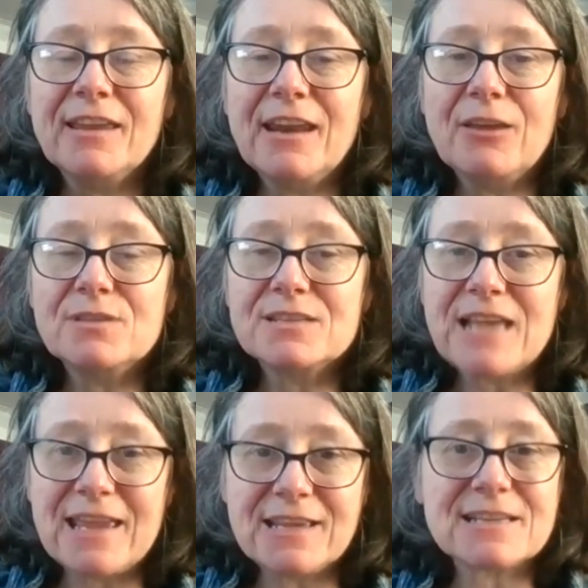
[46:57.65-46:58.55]
you know
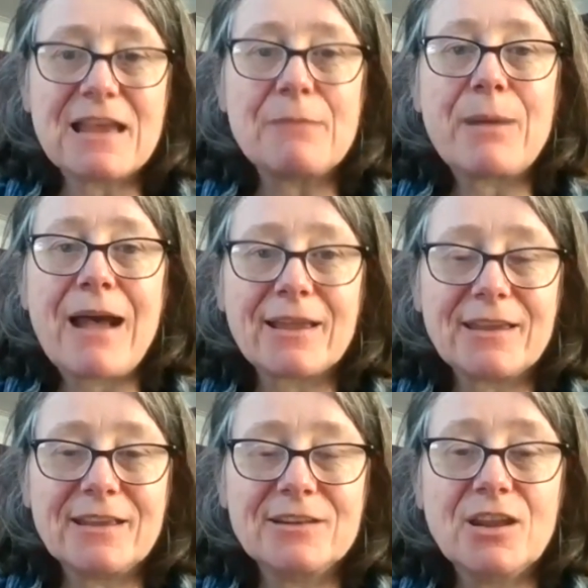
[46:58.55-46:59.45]
take a step
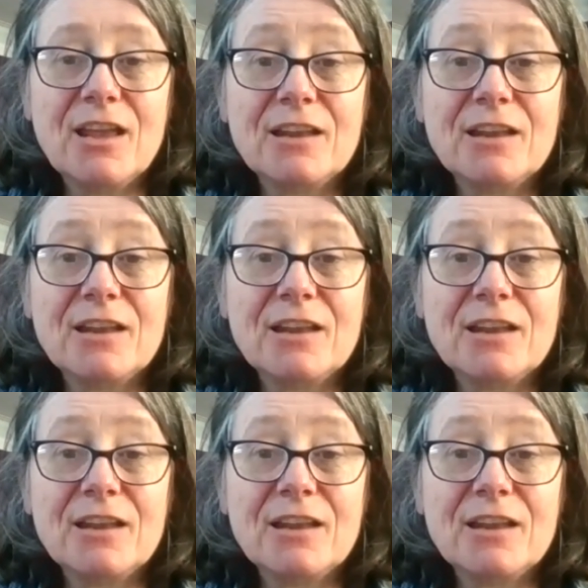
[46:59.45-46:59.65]
back and